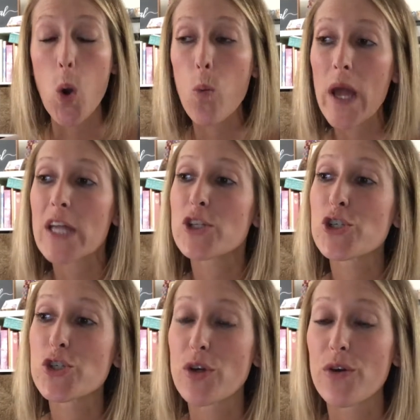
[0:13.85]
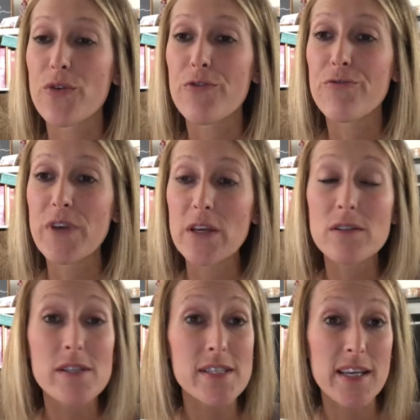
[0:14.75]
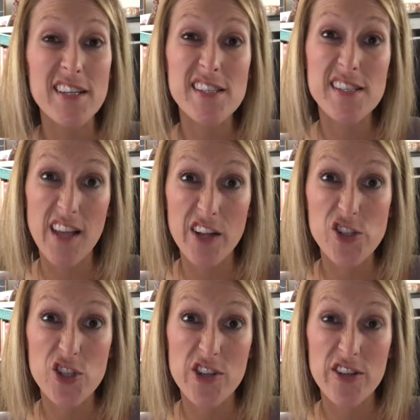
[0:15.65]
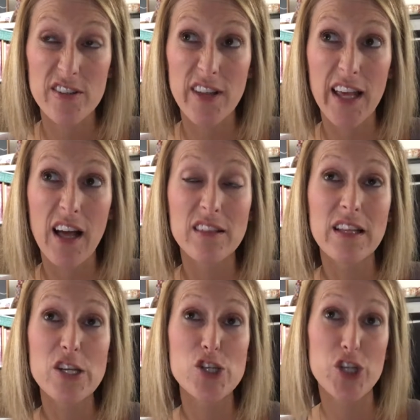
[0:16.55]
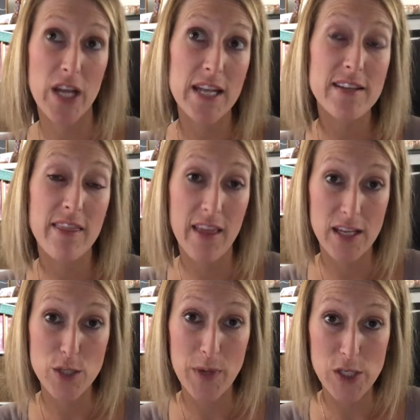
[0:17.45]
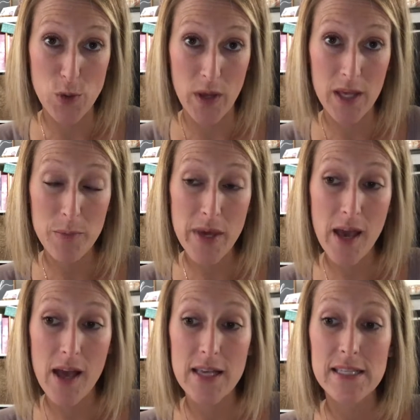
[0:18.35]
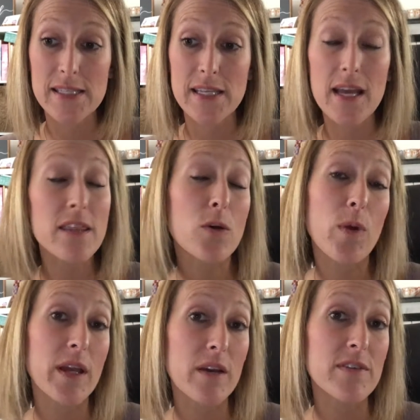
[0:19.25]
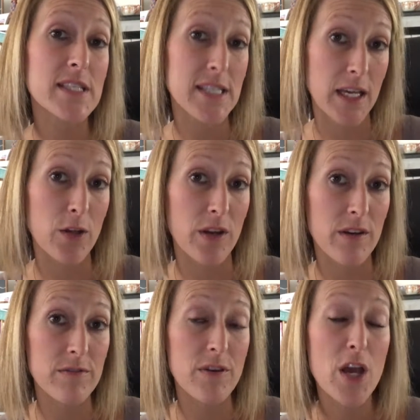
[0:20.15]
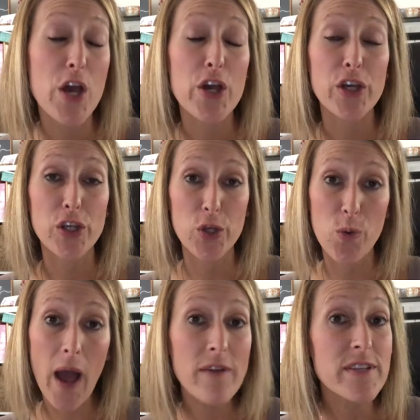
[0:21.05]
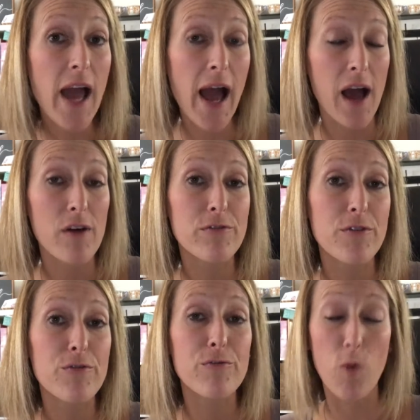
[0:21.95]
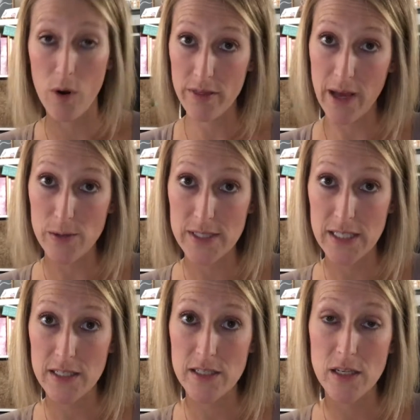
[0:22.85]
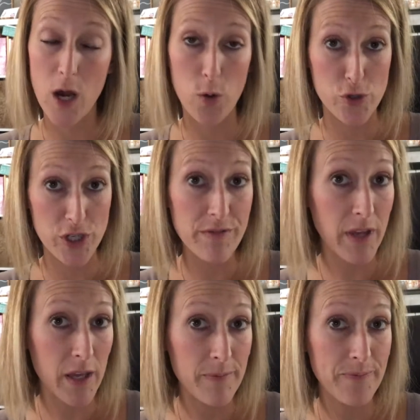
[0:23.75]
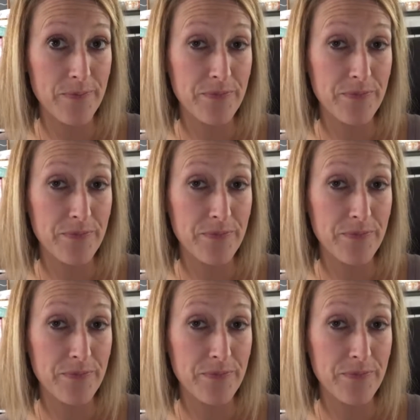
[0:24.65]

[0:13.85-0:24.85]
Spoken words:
which feels like such like a legit thing to be doing because to hit the rank of executive, you have to have 4,000 OGV,